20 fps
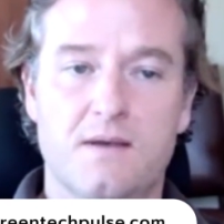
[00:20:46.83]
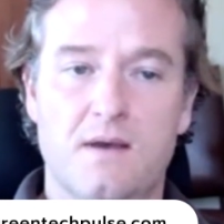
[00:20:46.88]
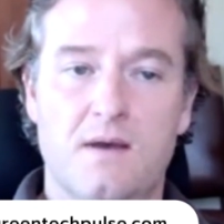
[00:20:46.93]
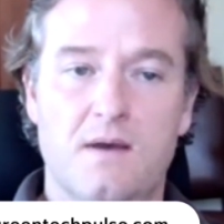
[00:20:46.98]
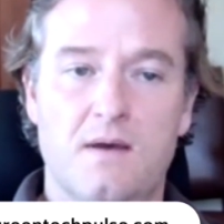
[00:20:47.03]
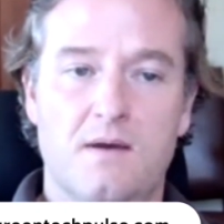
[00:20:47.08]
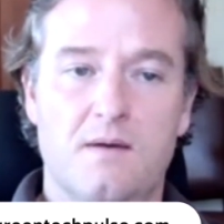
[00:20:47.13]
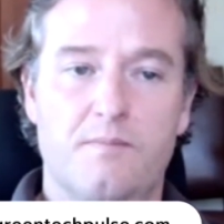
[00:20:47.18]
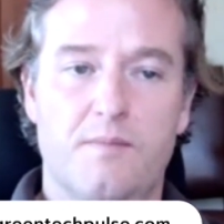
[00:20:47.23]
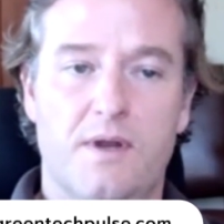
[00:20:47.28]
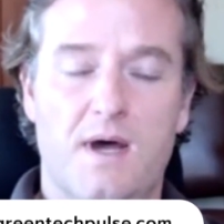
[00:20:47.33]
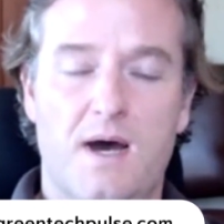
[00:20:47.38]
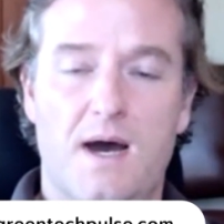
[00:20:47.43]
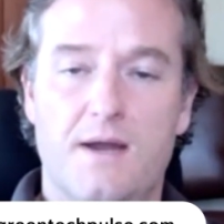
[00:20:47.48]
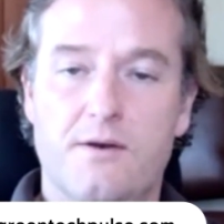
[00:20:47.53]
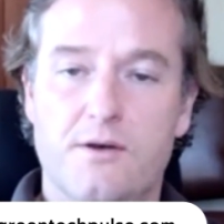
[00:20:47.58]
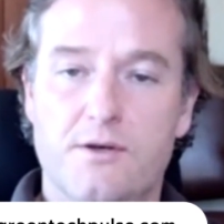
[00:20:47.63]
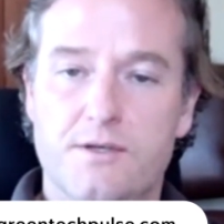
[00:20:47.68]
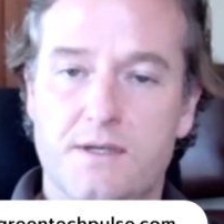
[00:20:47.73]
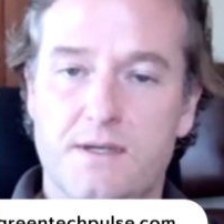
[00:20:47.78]
but
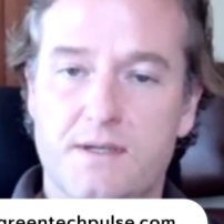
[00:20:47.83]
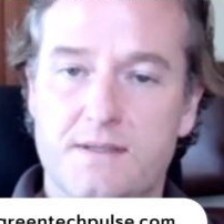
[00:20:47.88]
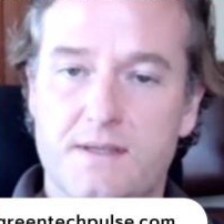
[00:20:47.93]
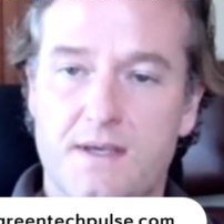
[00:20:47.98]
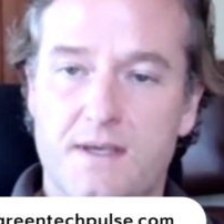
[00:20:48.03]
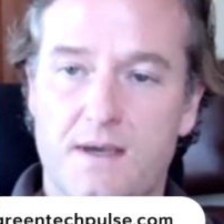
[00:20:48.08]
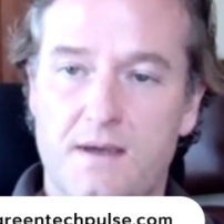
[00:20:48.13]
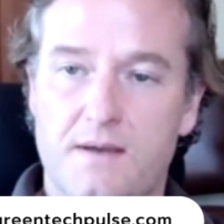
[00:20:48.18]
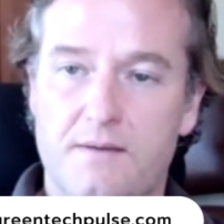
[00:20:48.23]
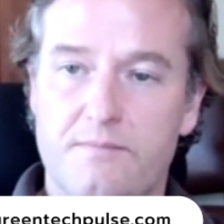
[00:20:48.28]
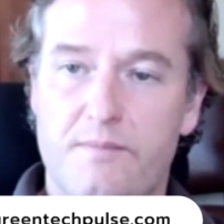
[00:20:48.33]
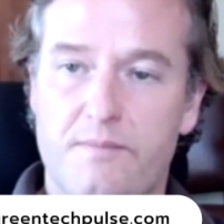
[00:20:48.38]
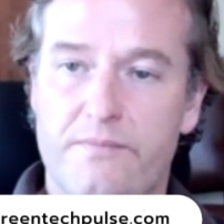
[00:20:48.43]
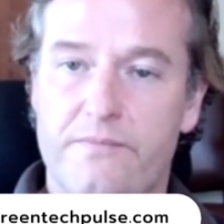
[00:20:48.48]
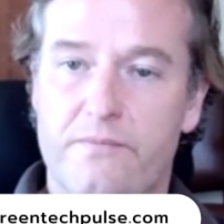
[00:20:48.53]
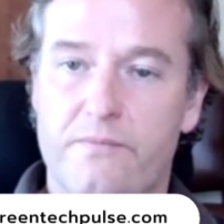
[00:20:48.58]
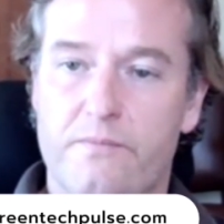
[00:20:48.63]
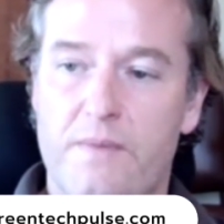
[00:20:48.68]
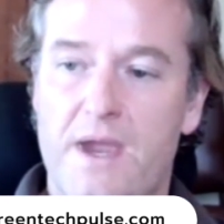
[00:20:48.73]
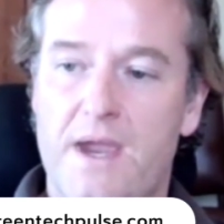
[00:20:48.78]
hydrogen is a
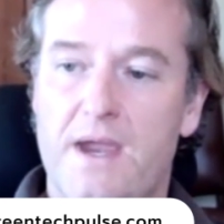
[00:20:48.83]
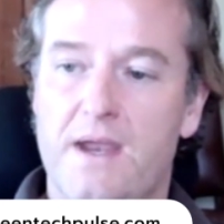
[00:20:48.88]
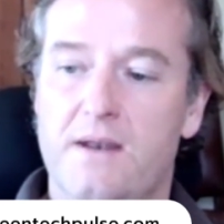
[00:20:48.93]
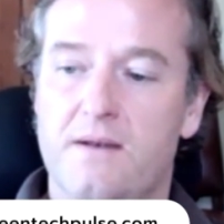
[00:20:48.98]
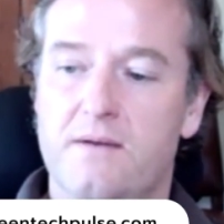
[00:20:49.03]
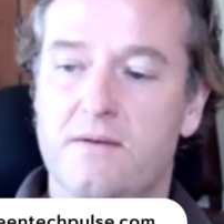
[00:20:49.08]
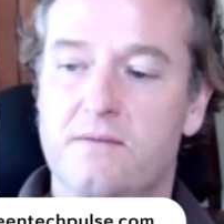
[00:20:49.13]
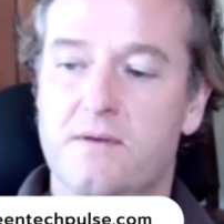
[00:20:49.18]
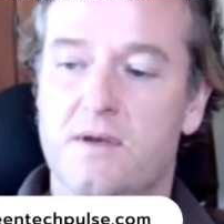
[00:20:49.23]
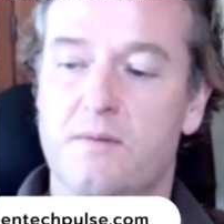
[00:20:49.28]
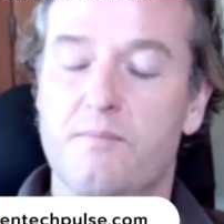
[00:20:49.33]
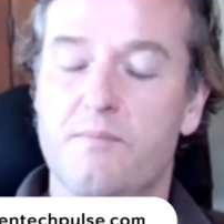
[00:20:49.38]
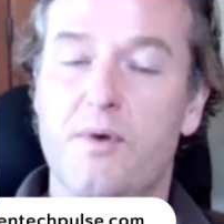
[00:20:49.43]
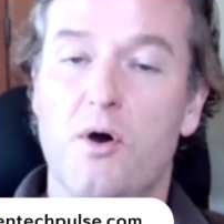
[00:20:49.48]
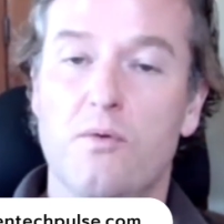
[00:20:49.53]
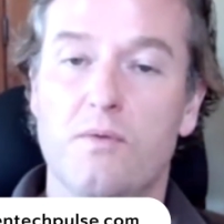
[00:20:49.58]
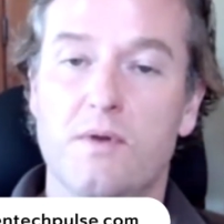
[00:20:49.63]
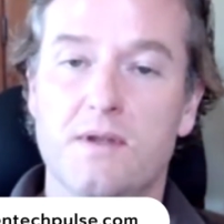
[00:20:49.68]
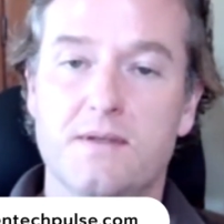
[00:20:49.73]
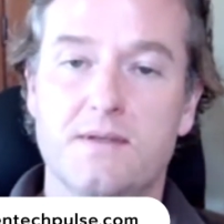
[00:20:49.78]
main
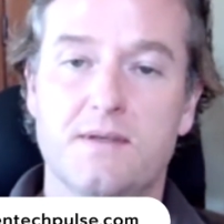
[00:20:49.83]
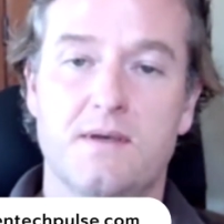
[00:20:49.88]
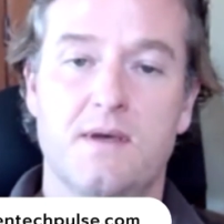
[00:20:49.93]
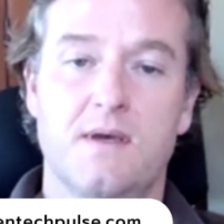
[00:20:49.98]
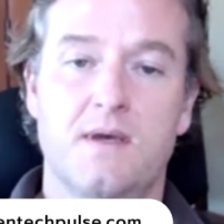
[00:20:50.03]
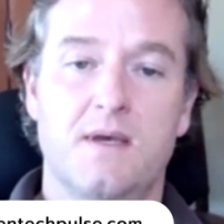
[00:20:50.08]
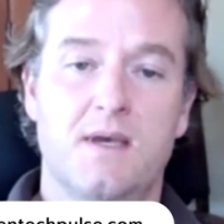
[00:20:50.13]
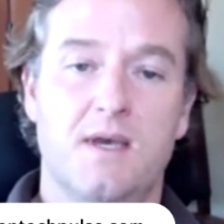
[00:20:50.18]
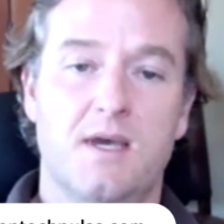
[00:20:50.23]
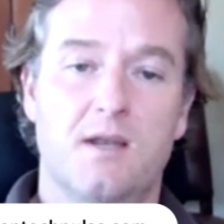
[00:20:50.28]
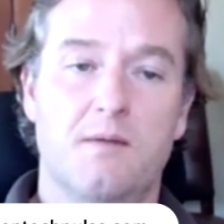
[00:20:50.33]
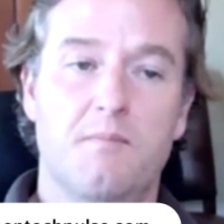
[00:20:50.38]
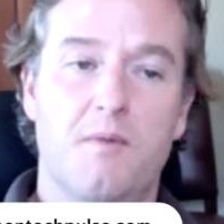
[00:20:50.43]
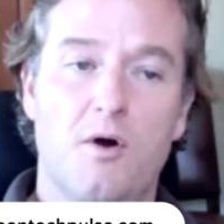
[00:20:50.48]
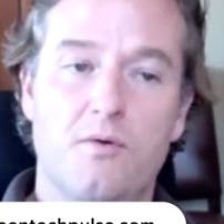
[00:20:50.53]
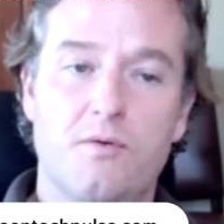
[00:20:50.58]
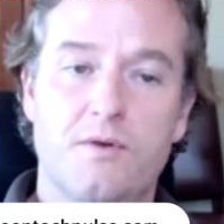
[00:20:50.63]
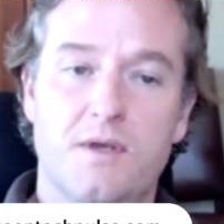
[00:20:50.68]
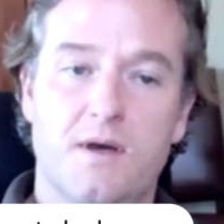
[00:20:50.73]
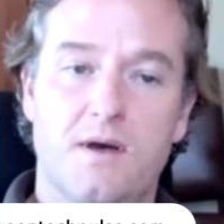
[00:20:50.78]
component in
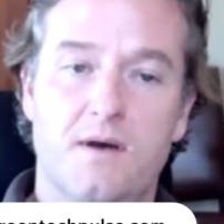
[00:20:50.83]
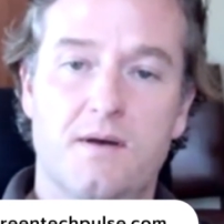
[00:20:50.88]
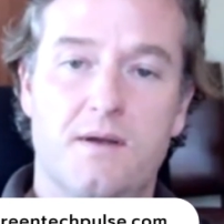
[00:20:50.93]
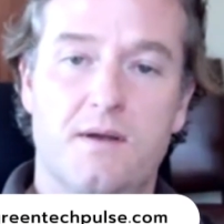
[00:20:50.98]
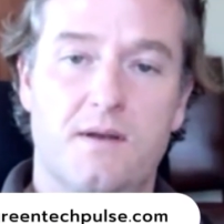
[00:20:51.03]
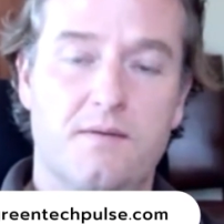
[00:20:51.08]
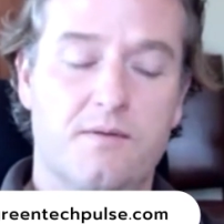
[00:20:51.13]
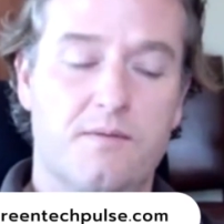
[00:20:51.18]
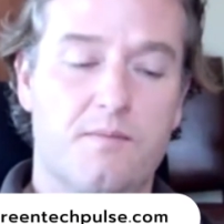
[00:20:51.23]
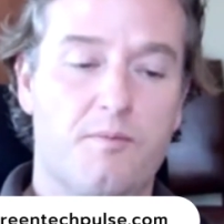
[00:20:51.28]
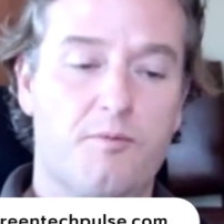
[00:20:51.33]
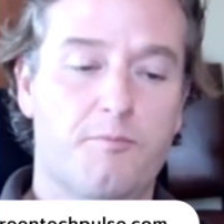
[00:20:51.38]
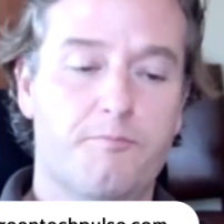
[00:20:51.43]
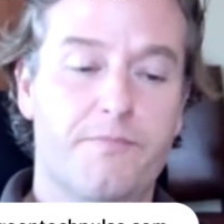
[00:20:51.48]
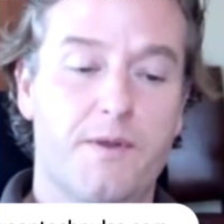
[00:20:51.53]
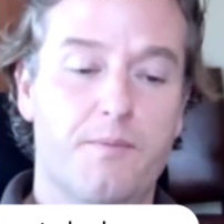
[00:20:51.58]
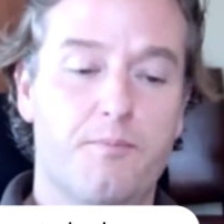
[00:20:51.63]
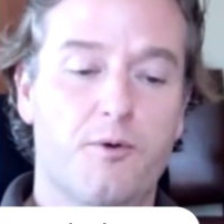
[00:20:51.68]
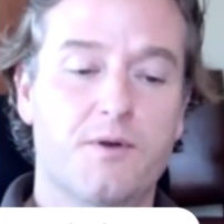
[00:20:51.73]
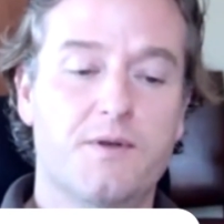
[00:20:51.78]
ammonia, and the
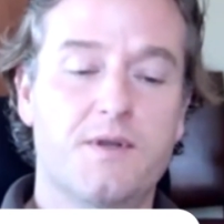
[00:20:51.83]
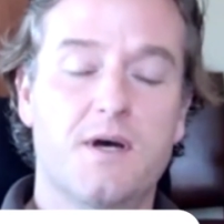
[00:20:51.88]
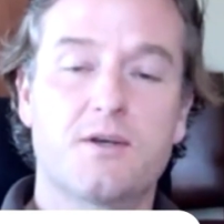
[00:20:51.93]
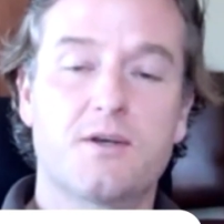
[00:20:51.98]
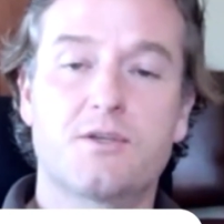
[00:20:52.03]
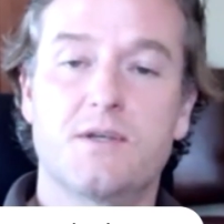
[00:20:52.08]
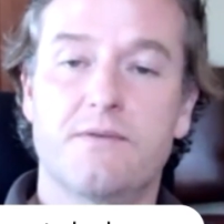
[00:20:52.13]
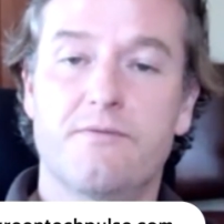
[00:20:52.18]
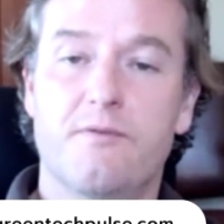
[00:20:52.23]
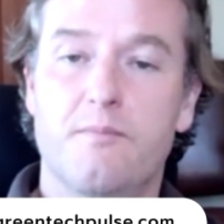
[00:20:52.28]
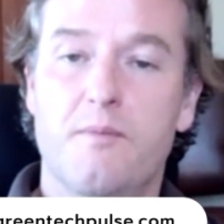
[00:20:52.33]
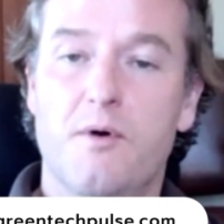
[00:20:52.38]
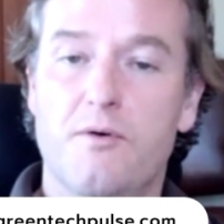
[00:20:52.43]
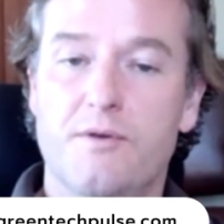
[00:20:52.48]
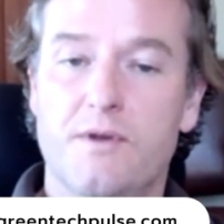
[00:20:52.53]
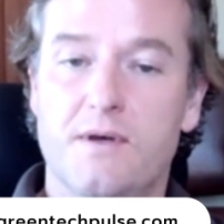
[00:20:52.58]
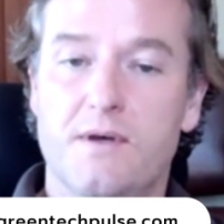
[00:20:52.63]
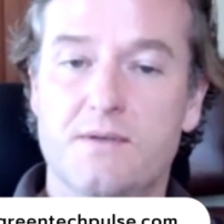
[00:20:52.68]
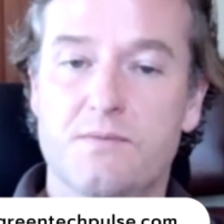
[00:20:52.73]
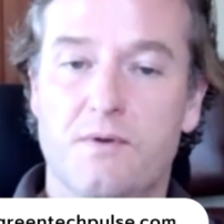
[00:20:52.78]
production of ammonia
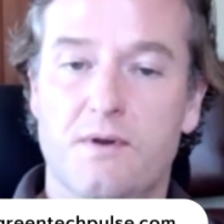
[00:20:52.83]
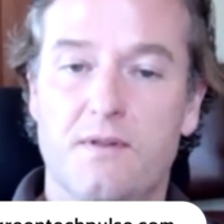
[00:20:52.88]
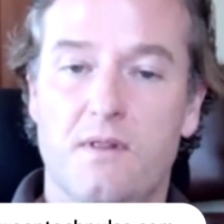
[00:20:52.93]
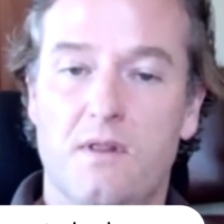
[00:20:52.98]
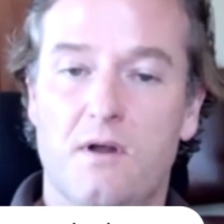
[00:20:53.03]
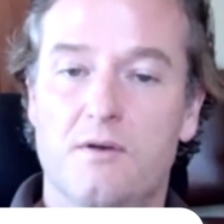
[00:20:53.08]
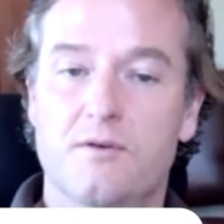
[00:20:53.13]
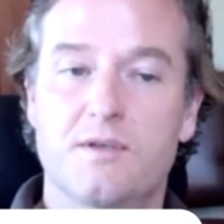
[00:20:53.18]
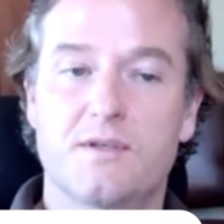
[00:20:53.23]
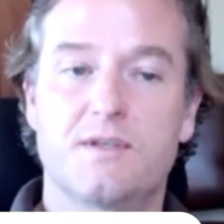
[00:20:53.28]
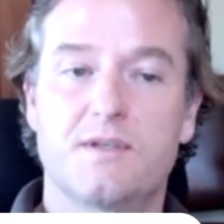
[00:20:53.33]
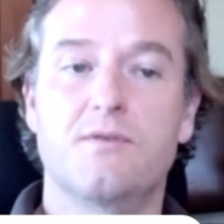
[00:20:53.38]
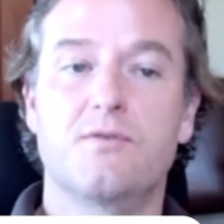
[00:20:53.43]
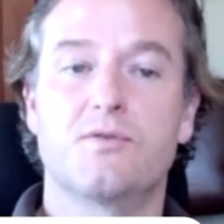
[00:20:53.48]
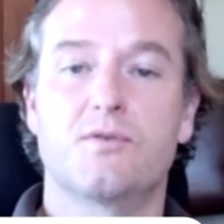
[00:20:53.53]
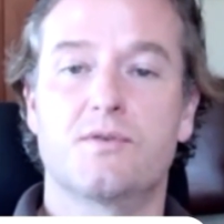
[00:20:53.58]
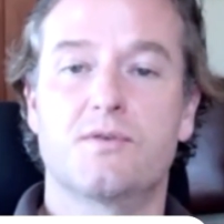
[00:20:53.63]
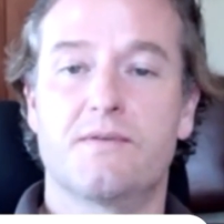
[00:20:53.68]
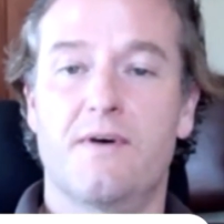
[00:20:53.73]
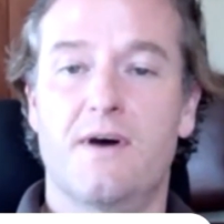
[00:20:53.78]
is one of the largest
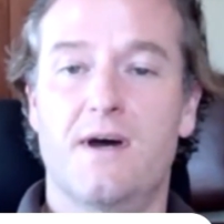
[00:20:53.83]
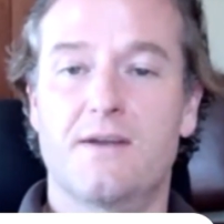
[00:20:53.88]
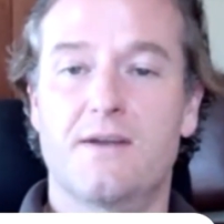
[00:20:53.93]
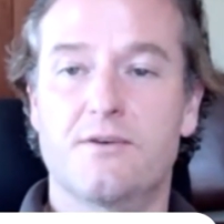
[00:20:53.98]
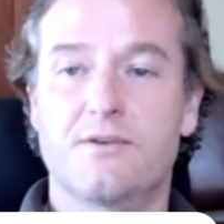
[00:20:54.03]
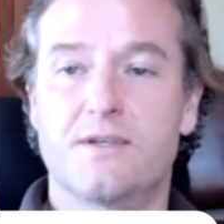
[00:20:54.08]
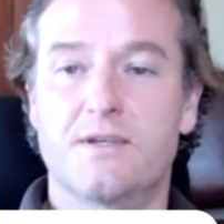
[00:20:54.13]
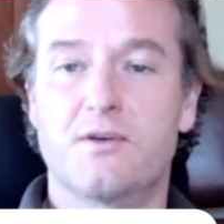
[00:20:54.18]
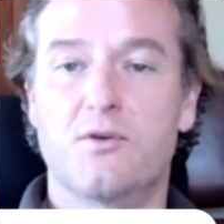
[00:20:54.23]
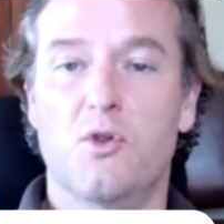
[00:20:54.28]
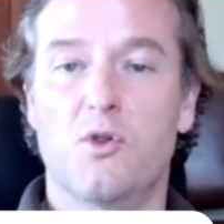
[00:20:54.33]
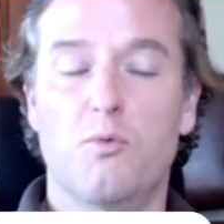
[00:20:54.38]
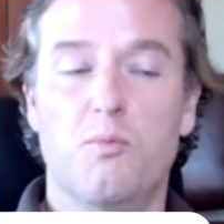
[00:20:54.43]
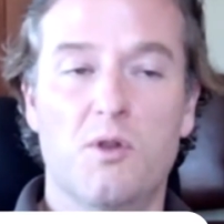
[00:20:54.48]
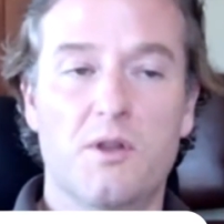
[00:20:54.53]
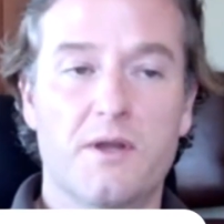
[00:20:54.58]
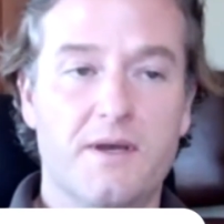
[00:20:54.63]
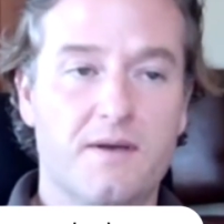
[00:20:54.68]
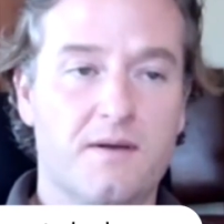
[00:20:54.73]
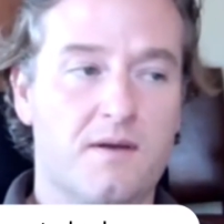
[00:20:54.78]
users of hydrogen
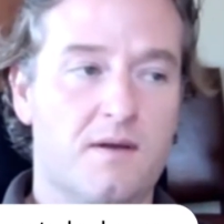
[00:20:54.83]
globally.